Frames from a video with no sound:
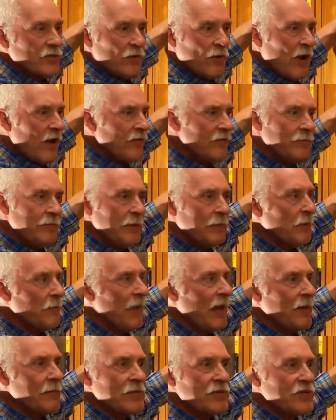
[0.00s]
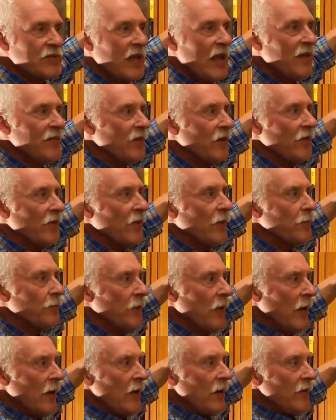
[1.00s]
So often people make a mistake there.
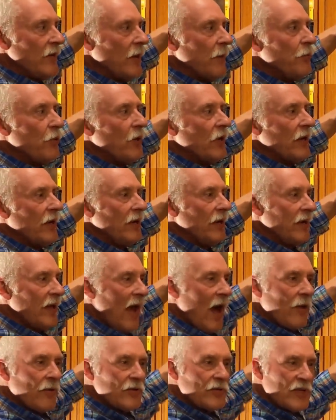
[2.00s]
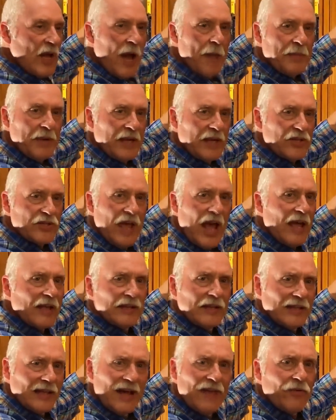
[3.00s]
They'll put a countertop in
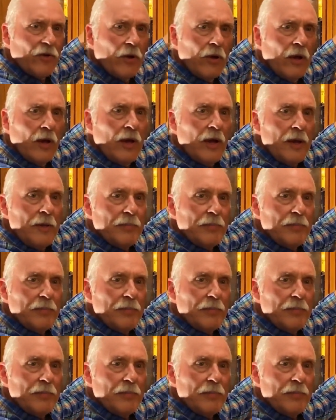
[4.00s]
exactly level,